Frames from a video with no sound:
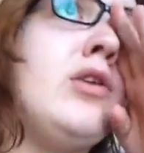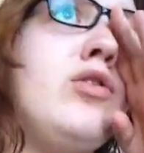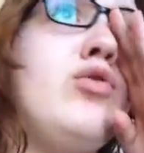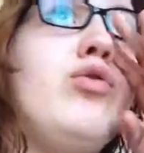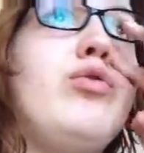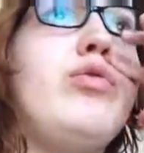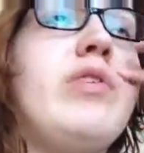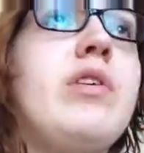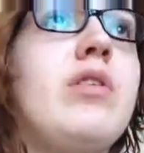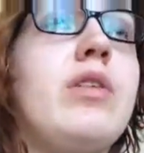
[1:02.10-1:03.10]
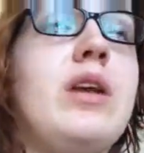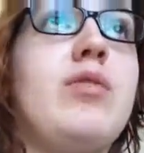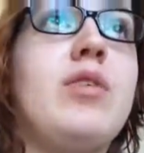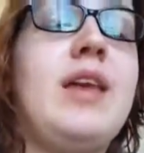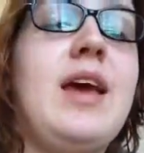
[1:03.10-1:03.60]
you do feel like
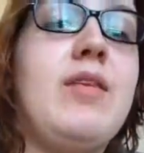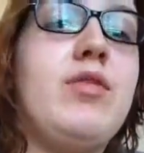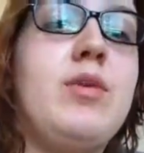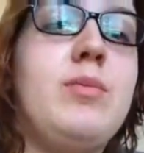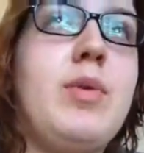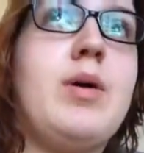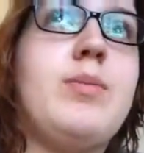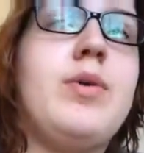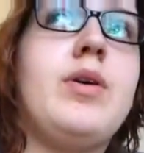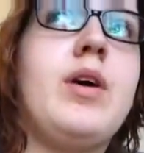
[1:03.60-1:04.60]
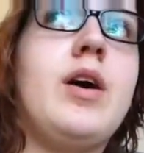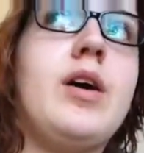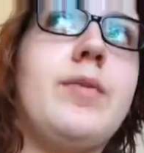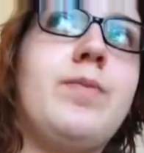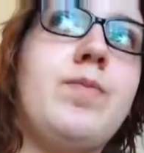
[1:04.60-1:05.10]
really every bump.
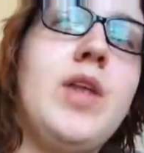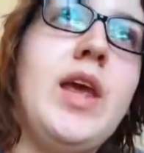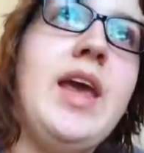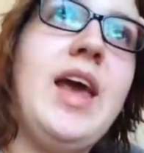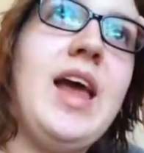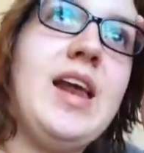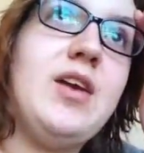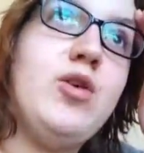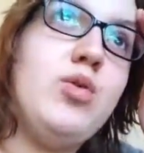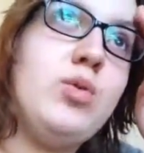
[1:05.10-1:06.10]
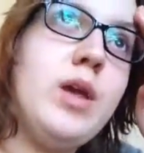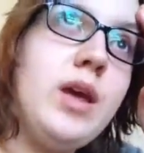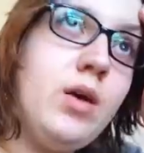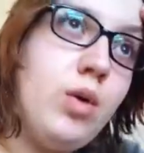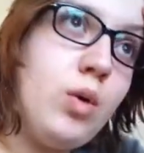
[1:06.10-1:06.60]
Um, and I don't
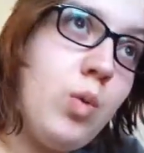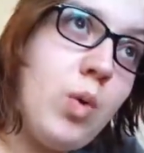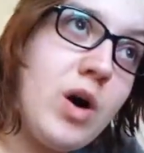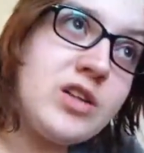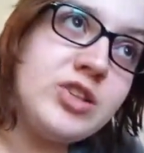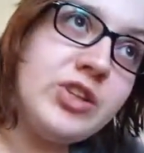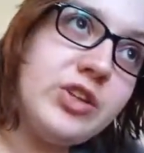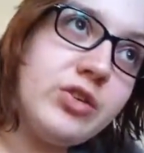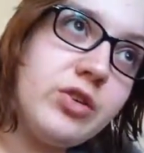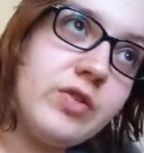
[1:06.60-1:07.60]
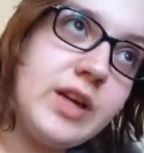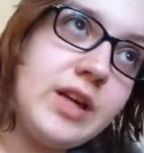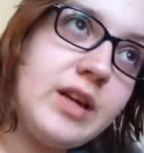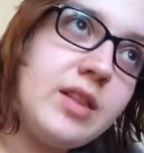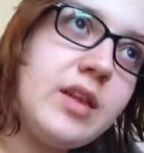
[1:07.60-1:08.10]
like watching or
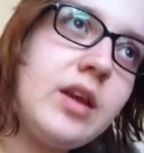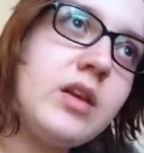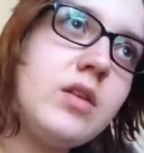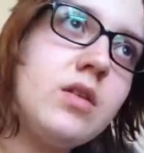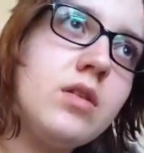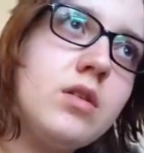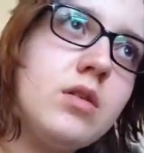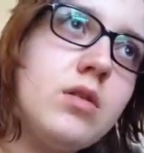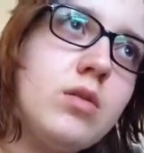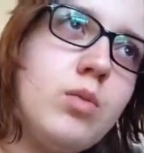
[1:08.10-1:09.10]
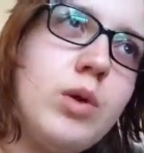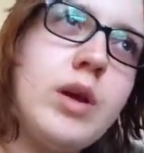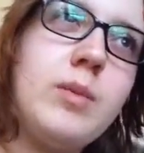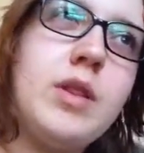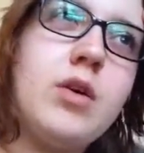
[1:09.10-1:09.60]
reading things when
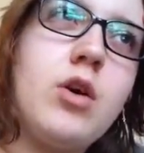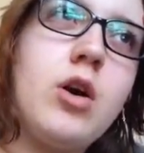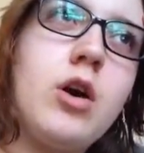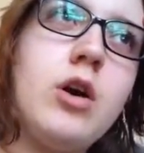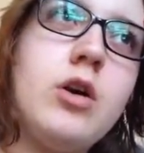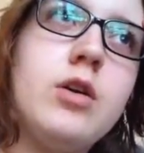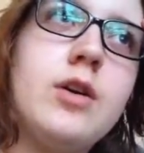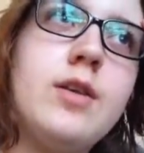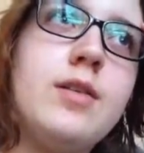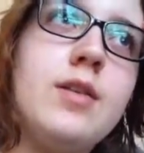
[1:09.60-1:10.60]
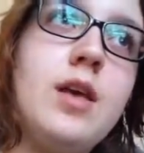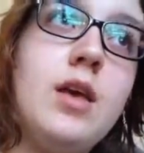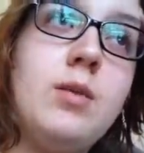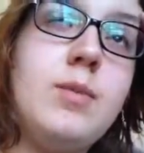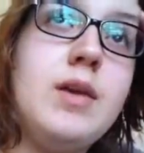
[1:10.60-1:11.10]
I'm in the car because
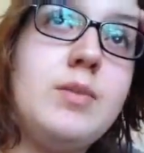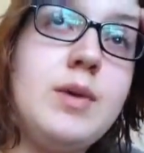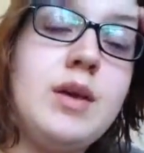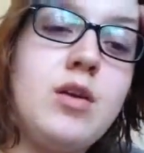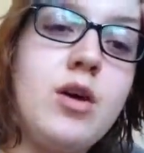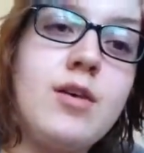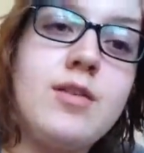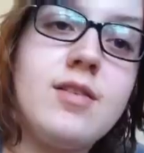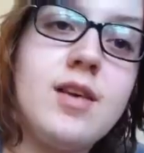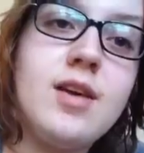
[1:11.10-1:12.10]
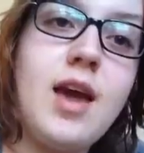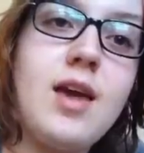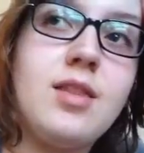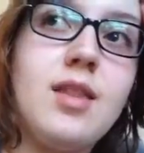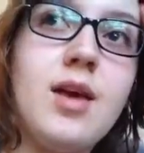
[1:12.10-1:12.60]
it makes me get car sick.
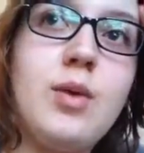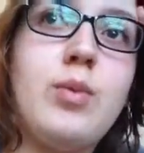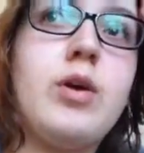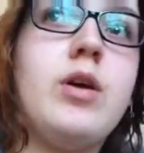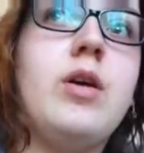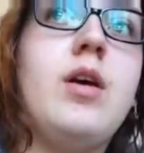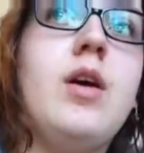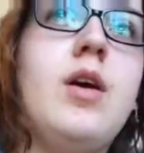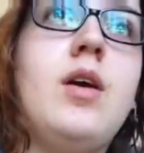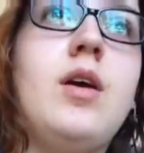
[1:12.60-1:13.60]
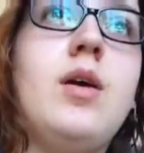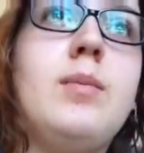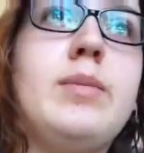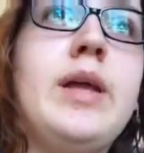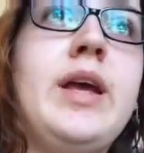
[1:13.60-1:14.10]
And they were
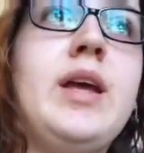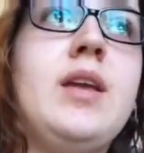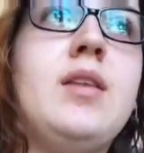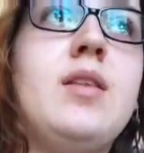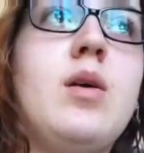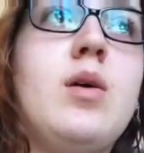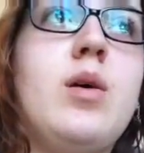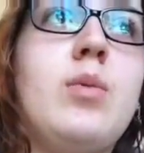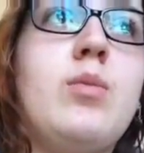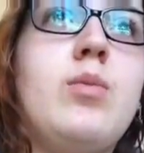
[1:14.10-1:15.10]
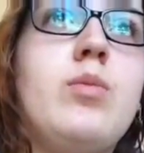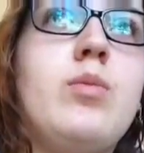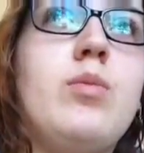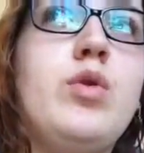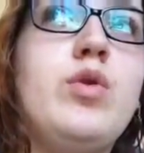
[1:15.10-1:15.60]
playing the
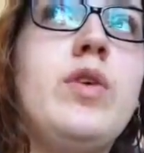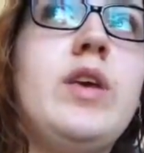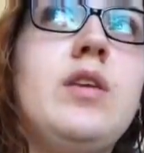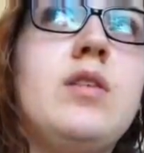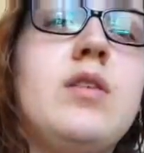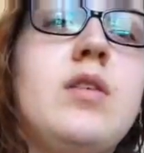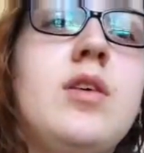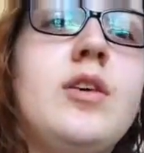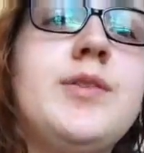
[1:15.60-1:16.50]
movies